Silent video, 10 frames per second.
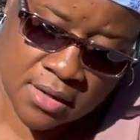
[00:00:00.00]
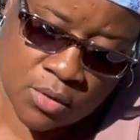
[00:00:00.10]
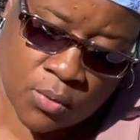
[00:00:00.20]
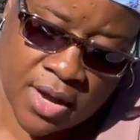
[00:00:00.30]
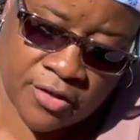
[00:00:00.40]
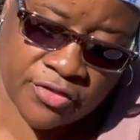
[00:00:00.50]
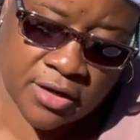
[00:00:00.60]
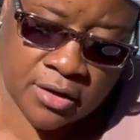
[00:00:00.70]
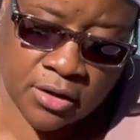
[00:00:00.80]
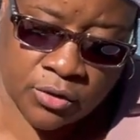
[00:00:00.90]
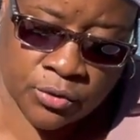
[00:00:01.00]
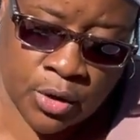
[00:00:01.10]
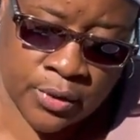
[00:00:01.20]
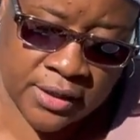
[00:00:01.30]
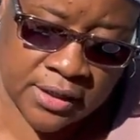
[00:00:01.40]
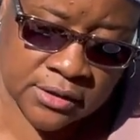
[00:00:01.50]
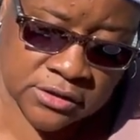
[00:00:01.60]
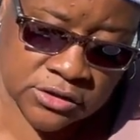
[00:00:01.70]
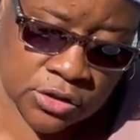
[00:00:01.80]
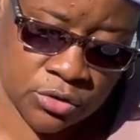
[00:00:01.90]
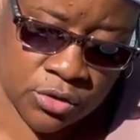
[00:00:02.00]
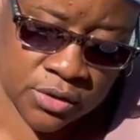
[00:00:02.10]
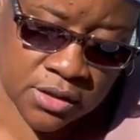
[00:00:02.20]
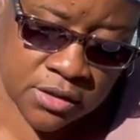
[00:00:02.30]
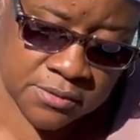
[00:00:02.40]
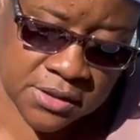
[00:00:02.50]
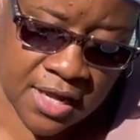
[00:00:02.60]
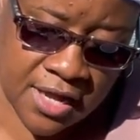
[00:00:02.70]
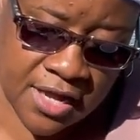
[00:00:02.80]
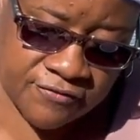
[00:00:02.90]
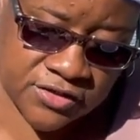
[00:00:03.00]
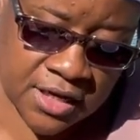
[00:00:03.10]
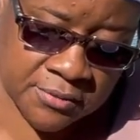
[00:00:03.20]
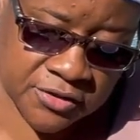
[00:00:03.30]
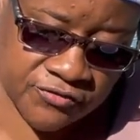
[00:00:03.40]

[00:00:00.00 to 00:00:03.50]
while they're growing in the solo cups, I have time to